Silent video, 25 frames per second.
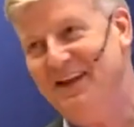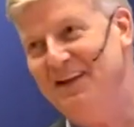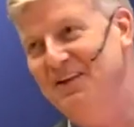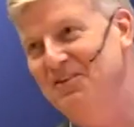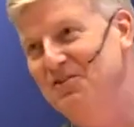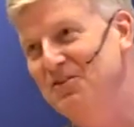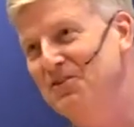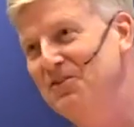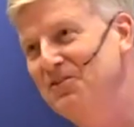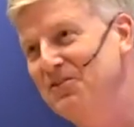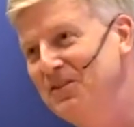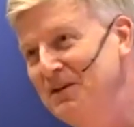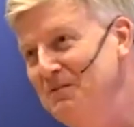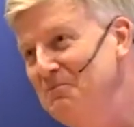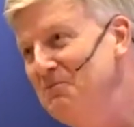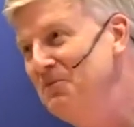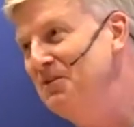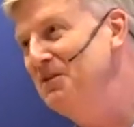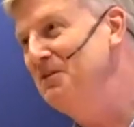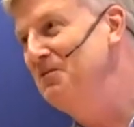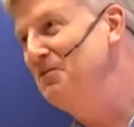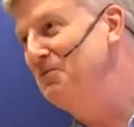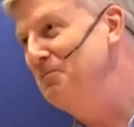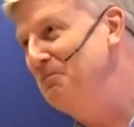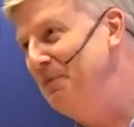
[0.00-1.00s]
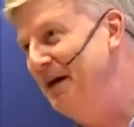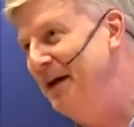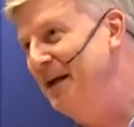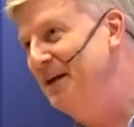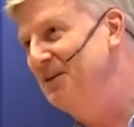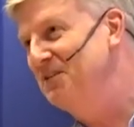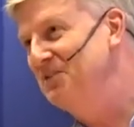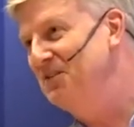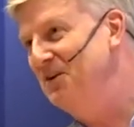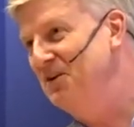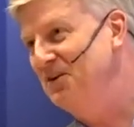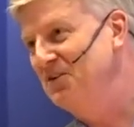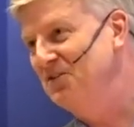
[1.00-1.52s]
So Simpson's
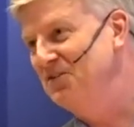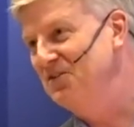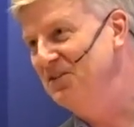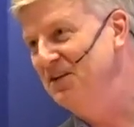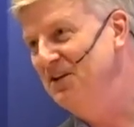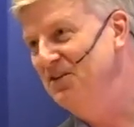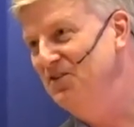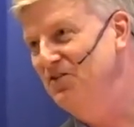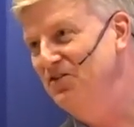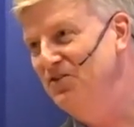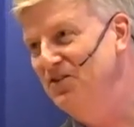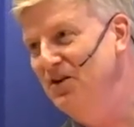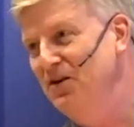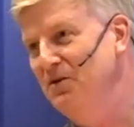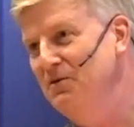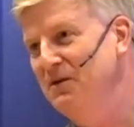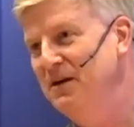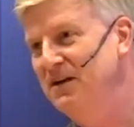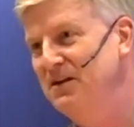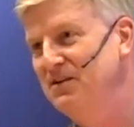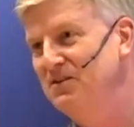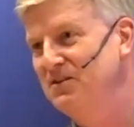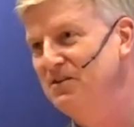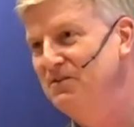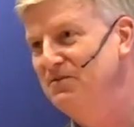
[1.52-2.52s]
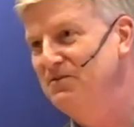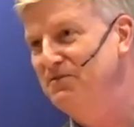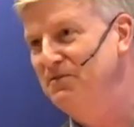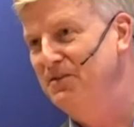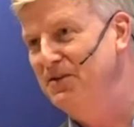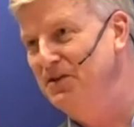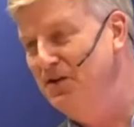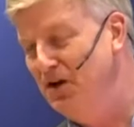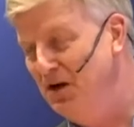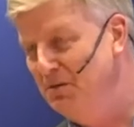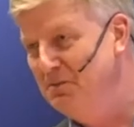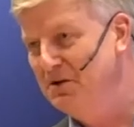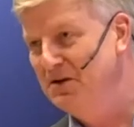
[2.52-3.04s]
Paradox is showing the
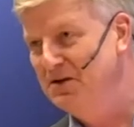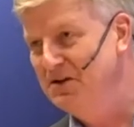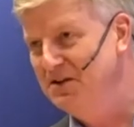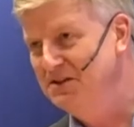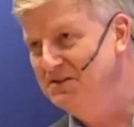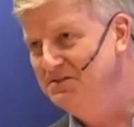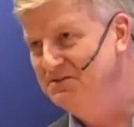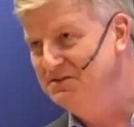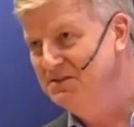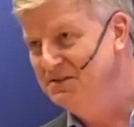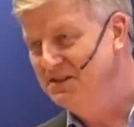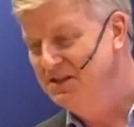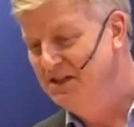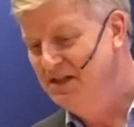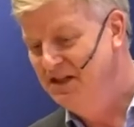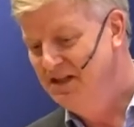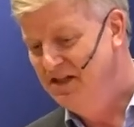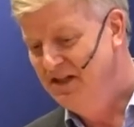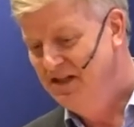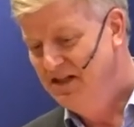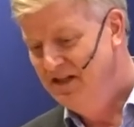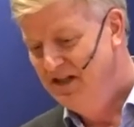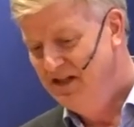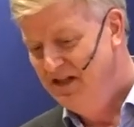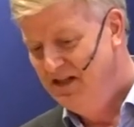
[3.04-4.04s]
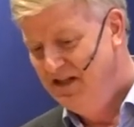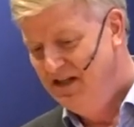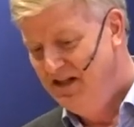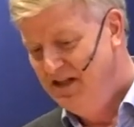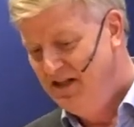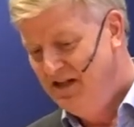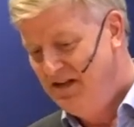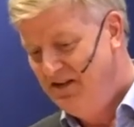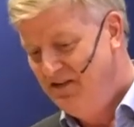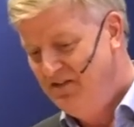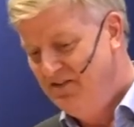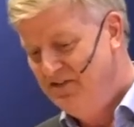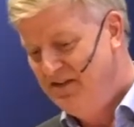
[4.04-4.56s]
phenomenon
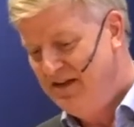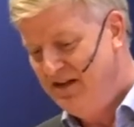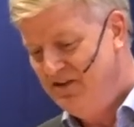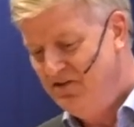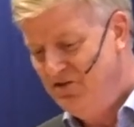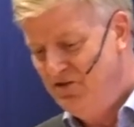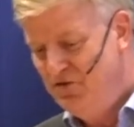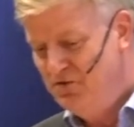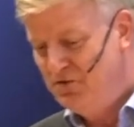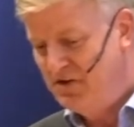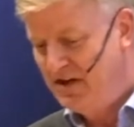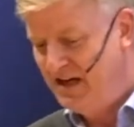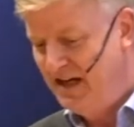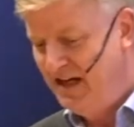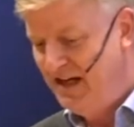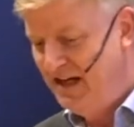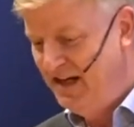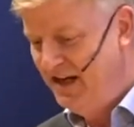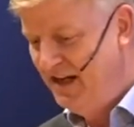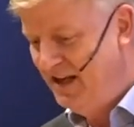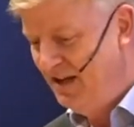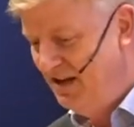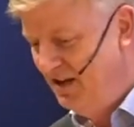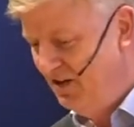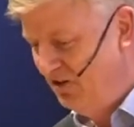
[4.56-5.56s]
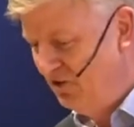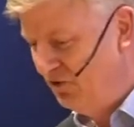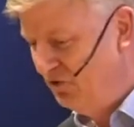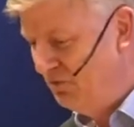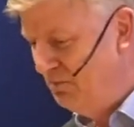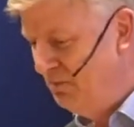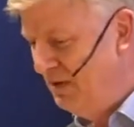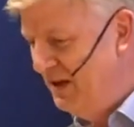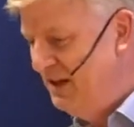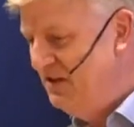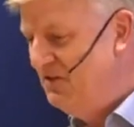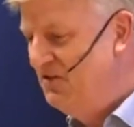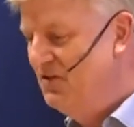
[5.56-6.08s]
that you can
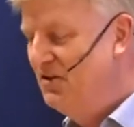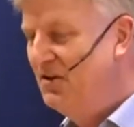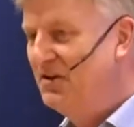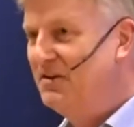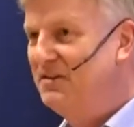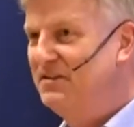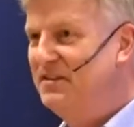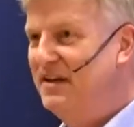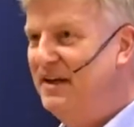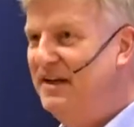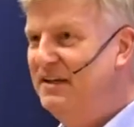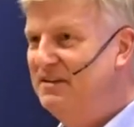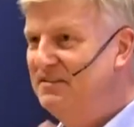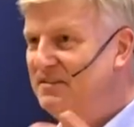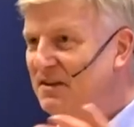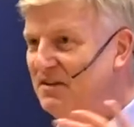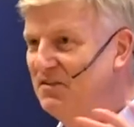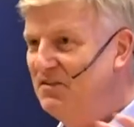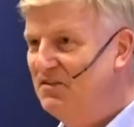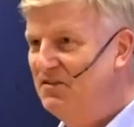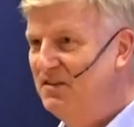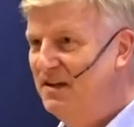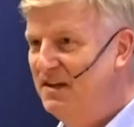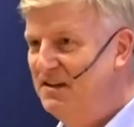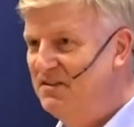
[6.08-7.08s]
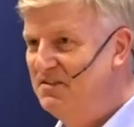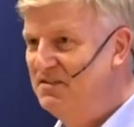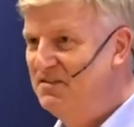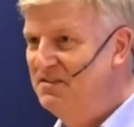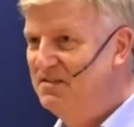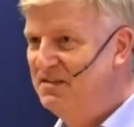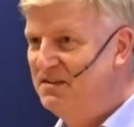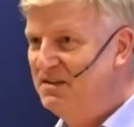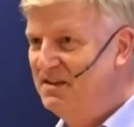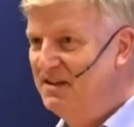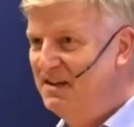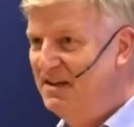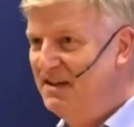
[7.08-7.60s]
split your data
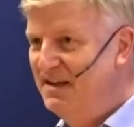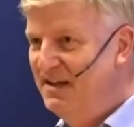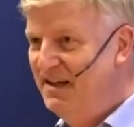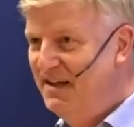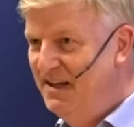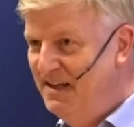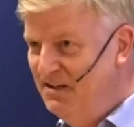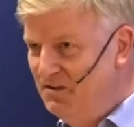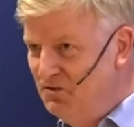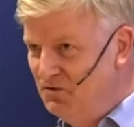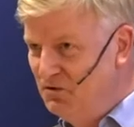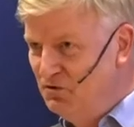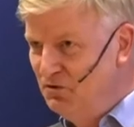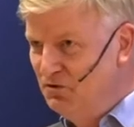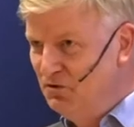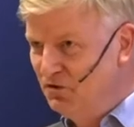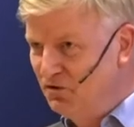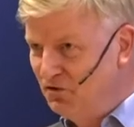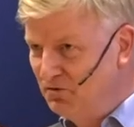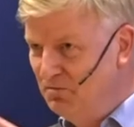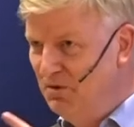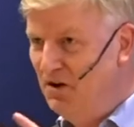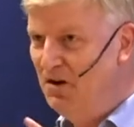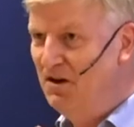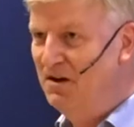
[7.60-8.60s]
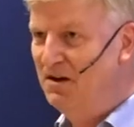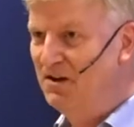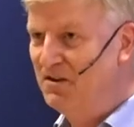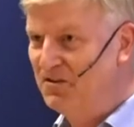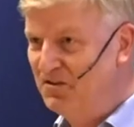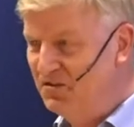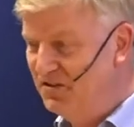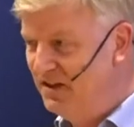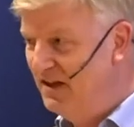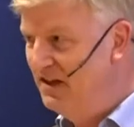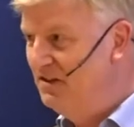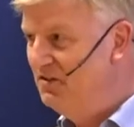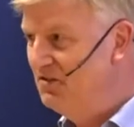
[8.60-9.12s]
set in two smaller
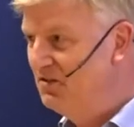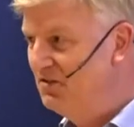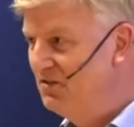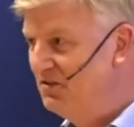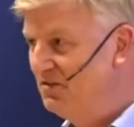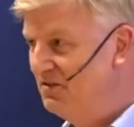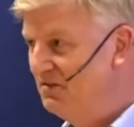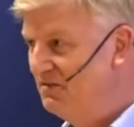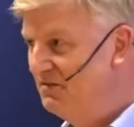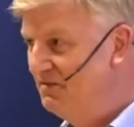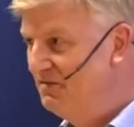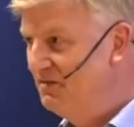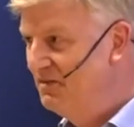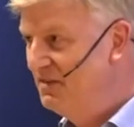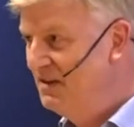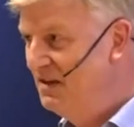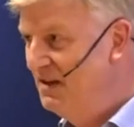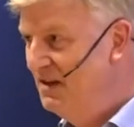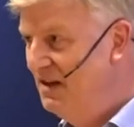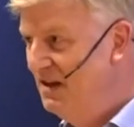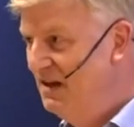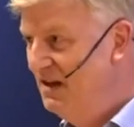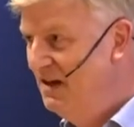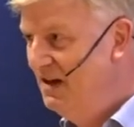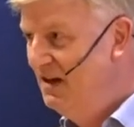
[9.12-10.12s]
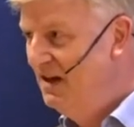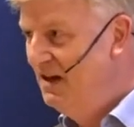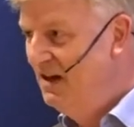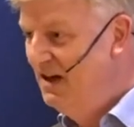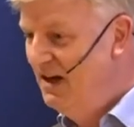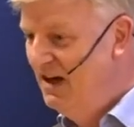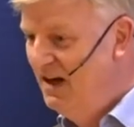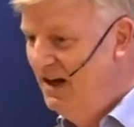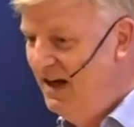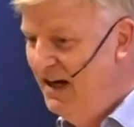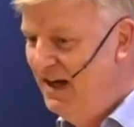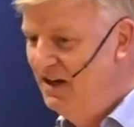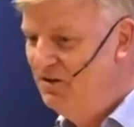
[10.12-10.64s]
sets,
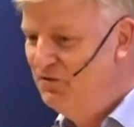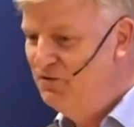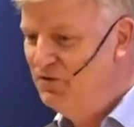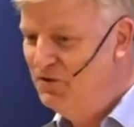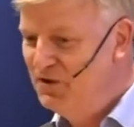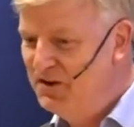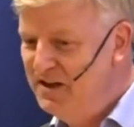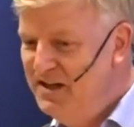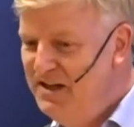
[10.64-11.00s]
and for